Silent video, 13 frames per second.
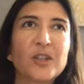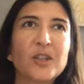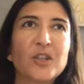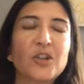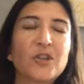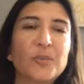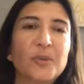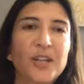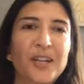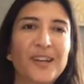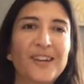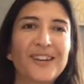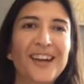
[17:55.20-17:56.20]

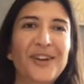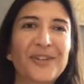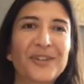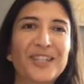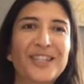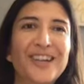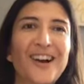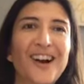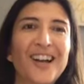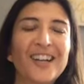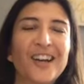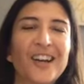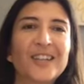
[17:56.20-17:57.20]
Buddha, how he
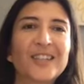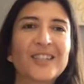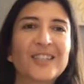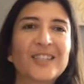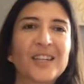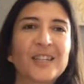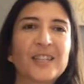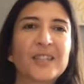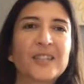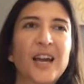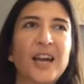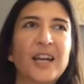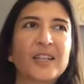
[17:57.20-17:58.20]
taught us and
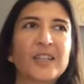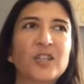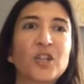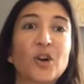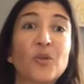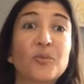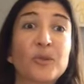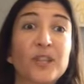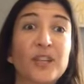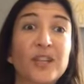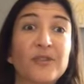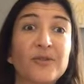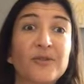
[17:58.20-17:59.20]
said, don't
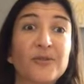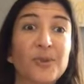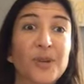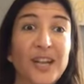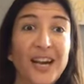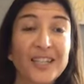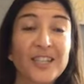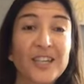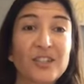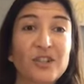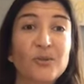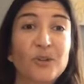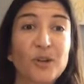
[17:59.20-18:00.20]
believe what I tell
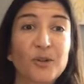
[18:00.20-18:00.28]
you, go